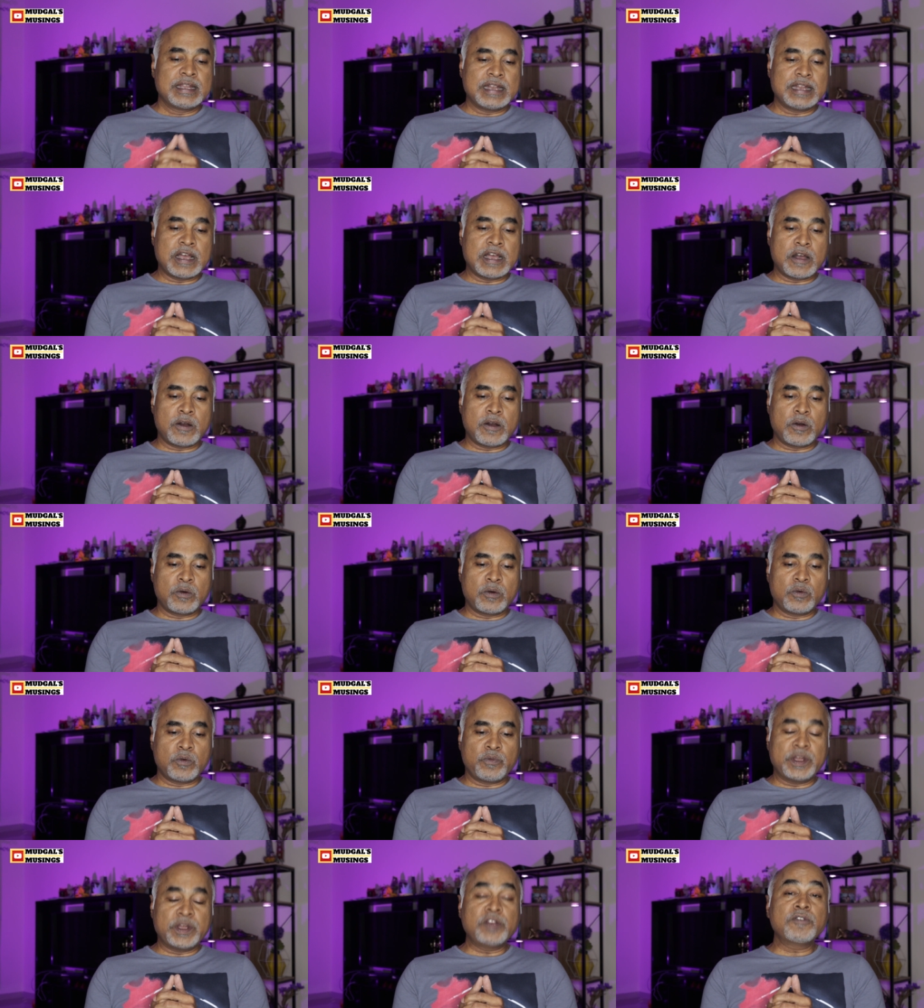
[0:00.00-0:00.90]

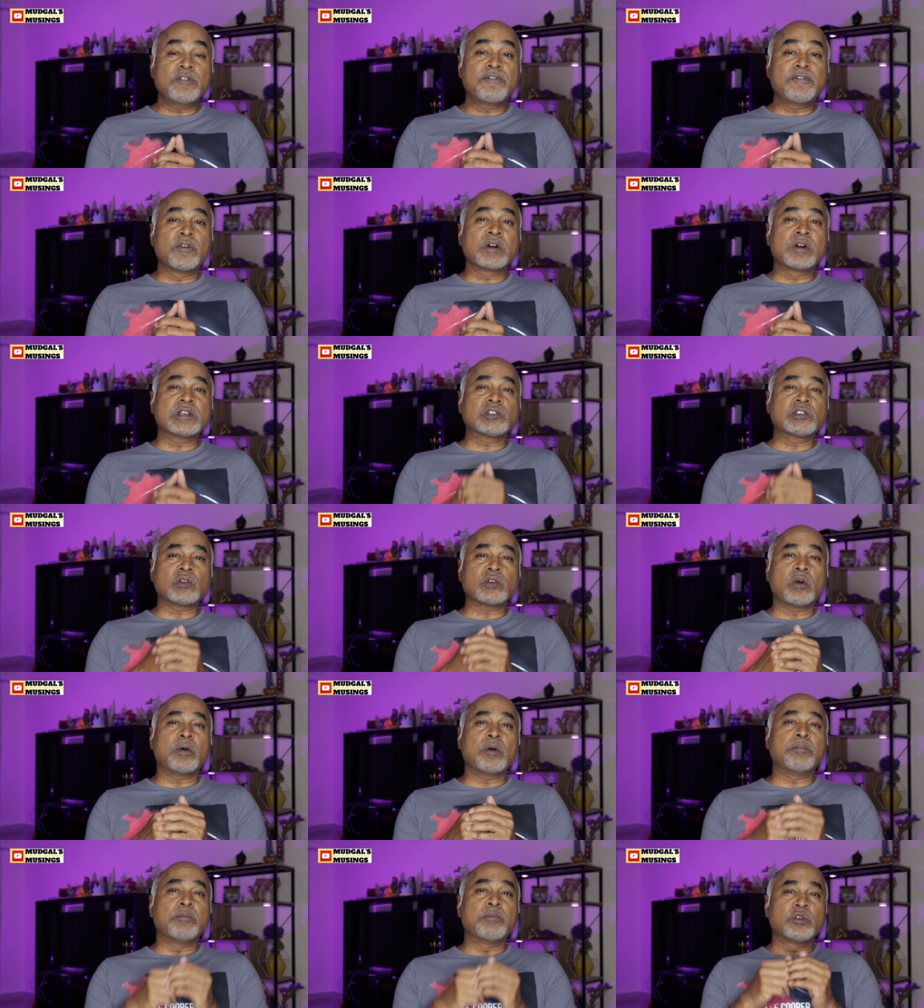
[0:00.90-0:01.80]
Now, when you focus
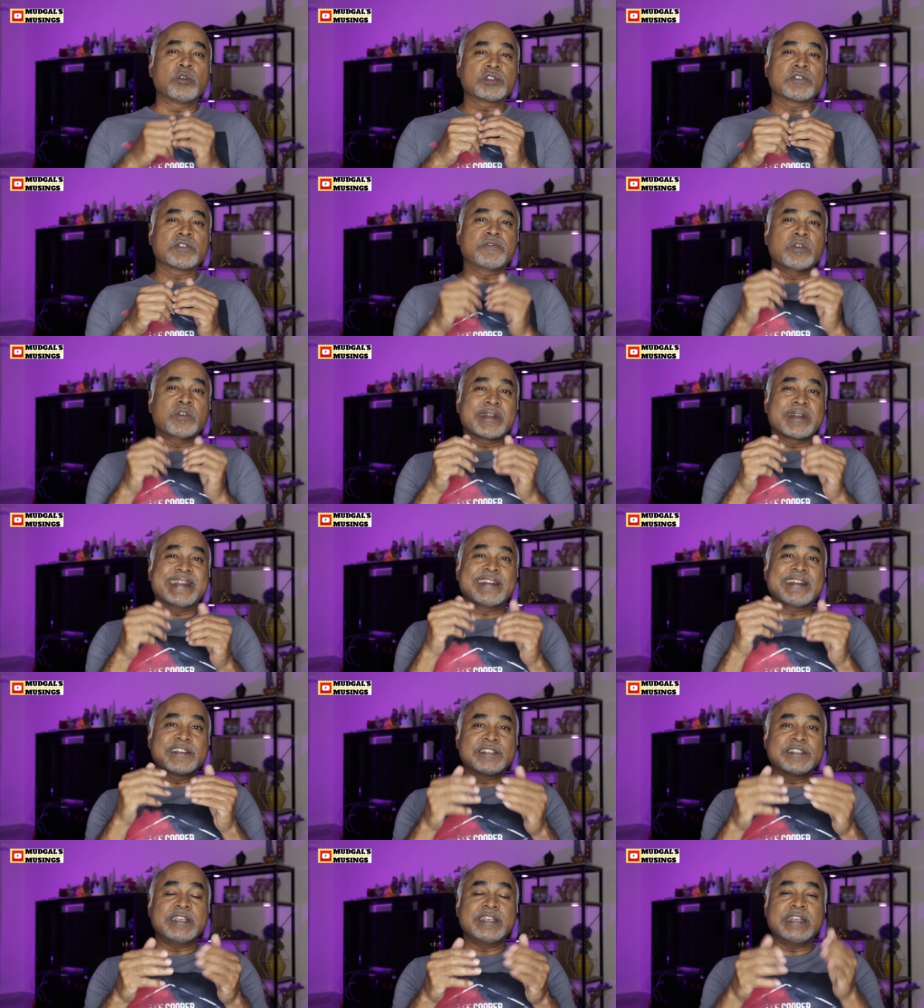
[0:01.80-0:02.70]
on most of your
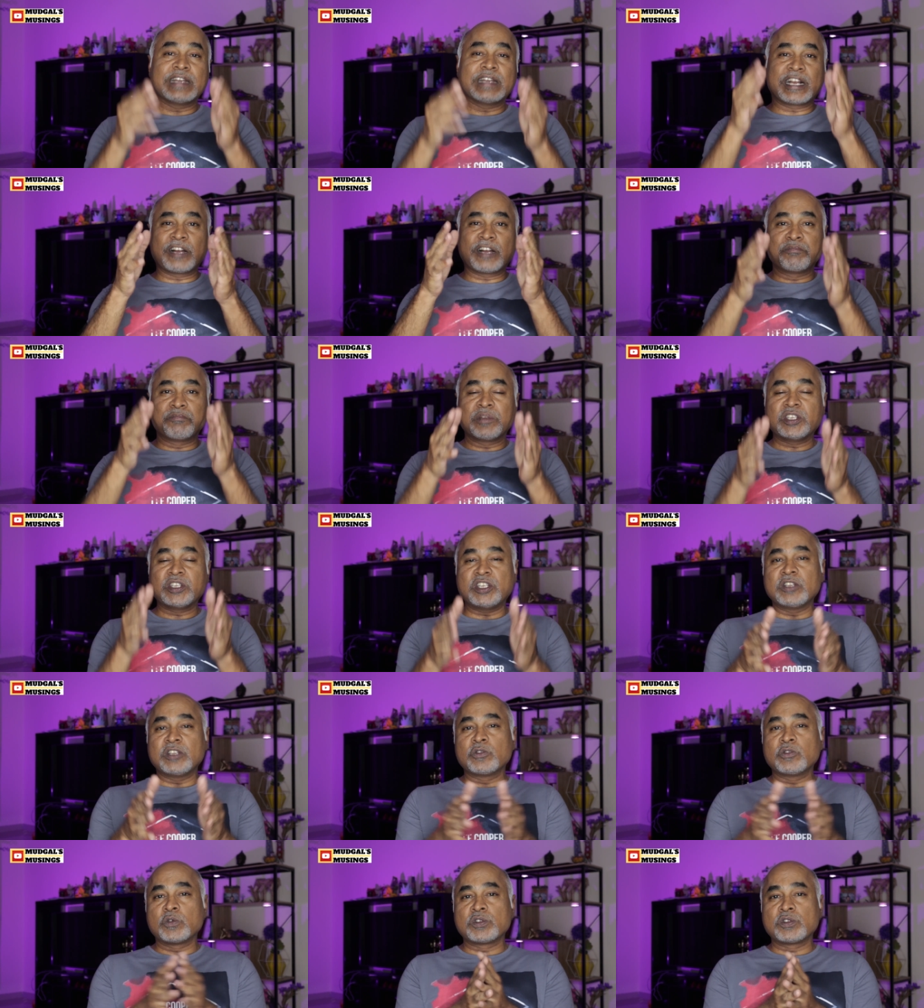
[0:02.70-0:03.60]
energy in
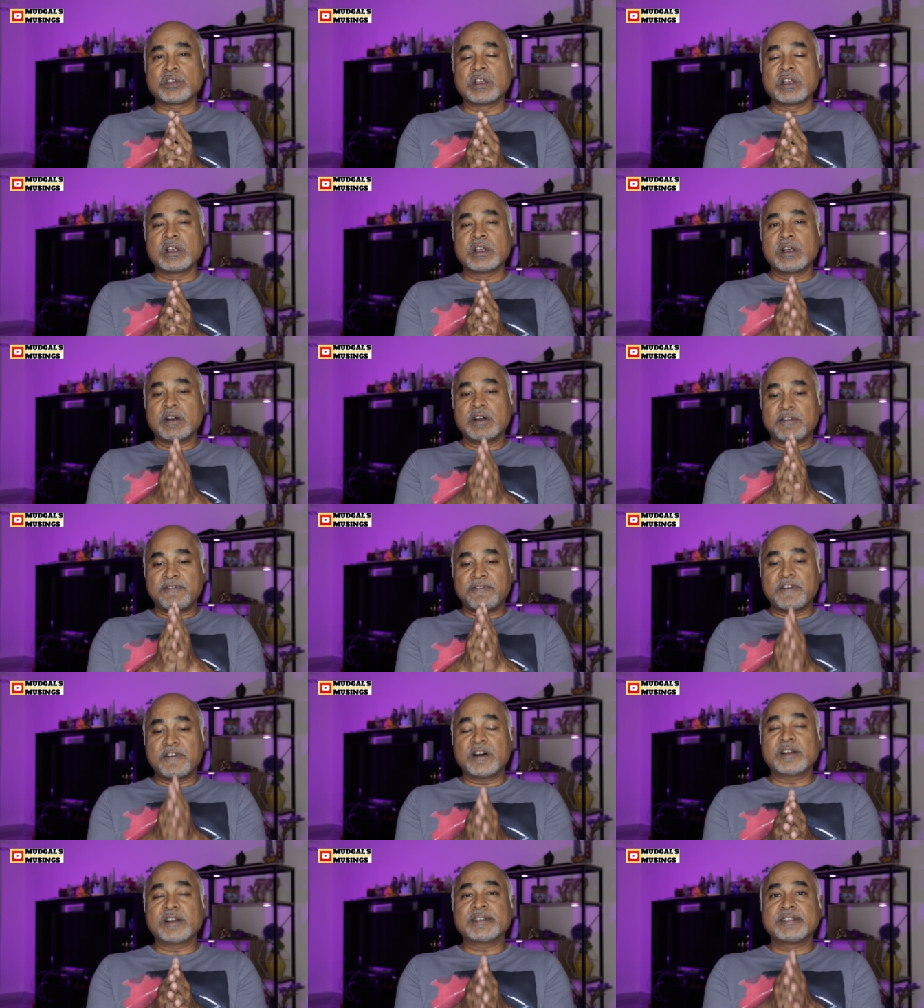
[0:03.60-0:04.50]
accomplishing those
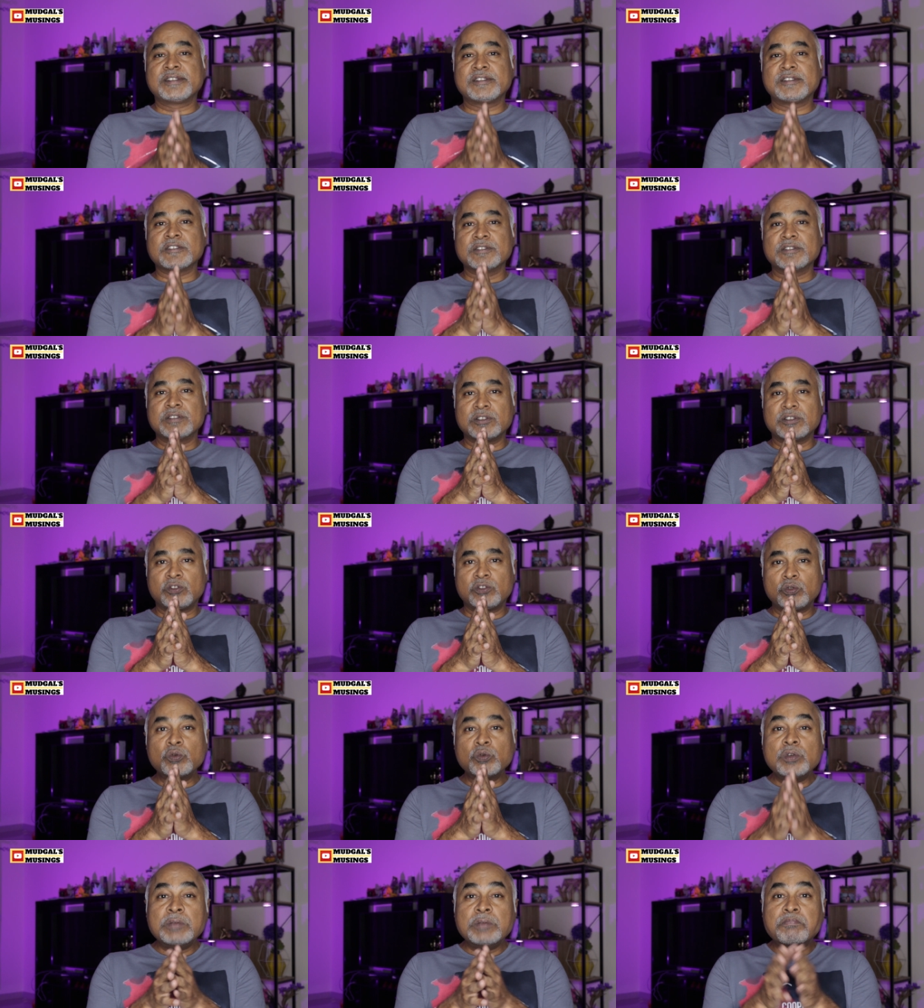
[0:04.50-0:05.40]
the
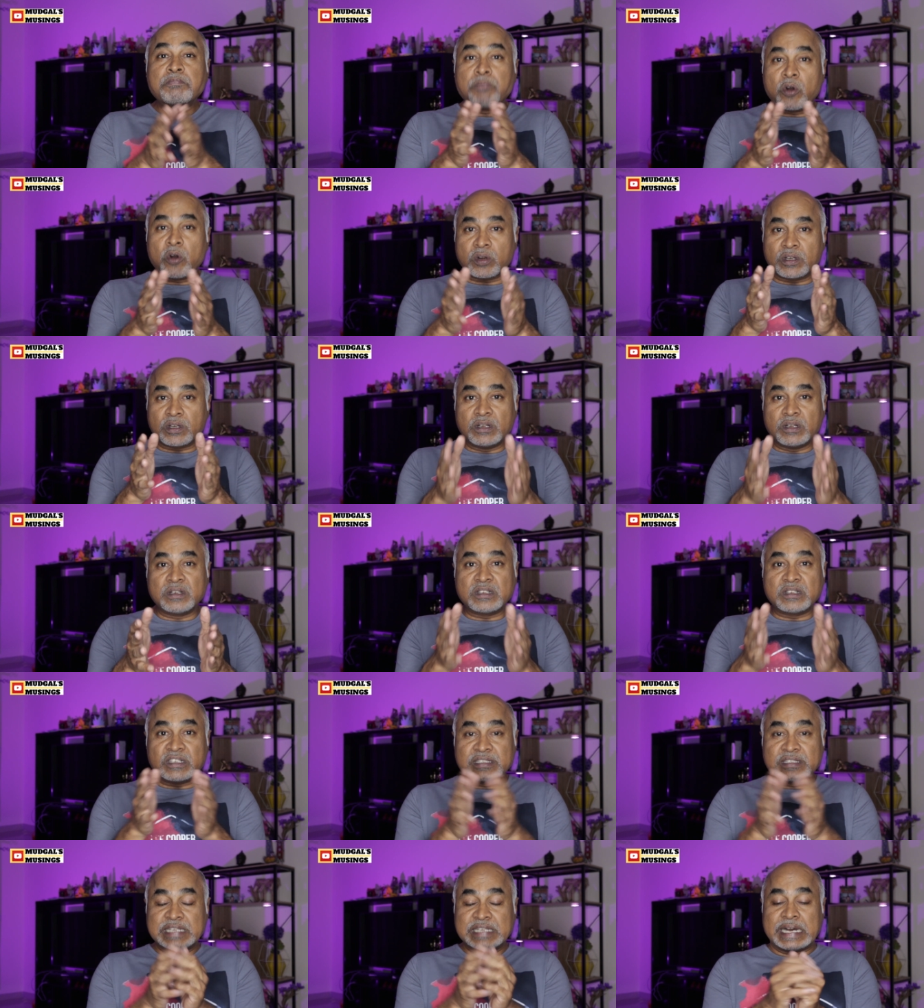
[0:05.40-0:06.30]
two
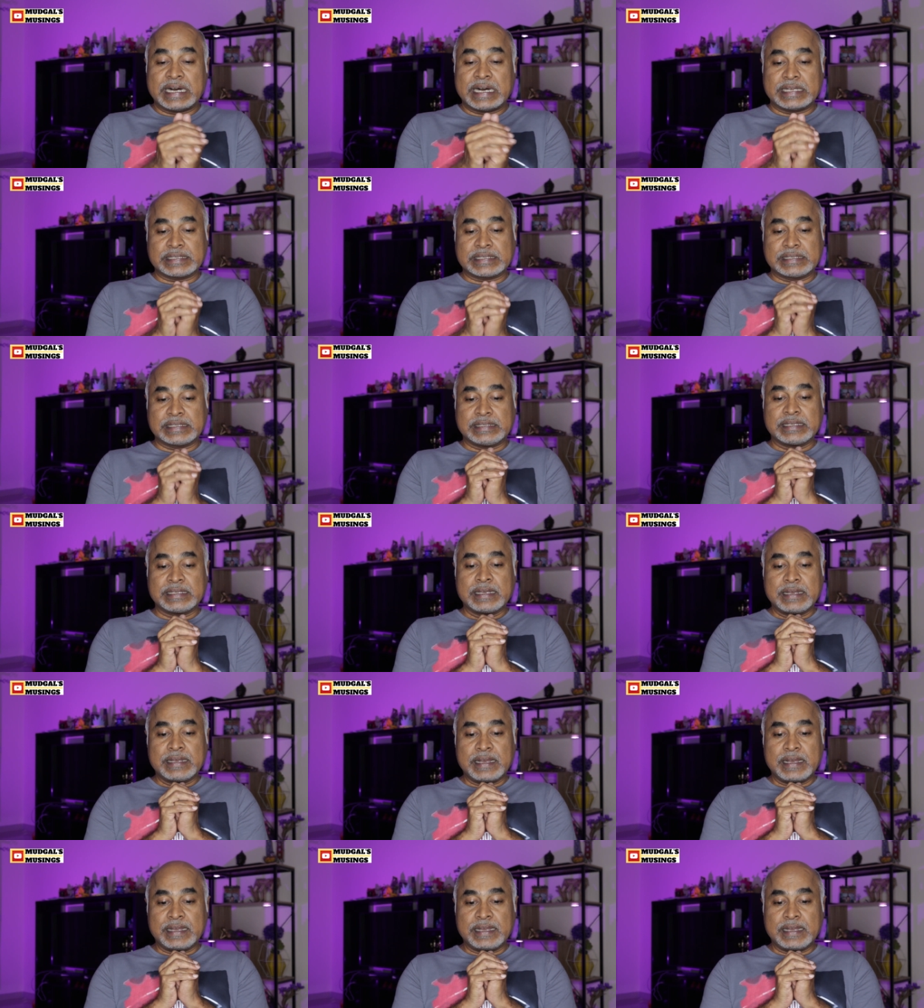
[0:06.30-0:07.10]
important tasks,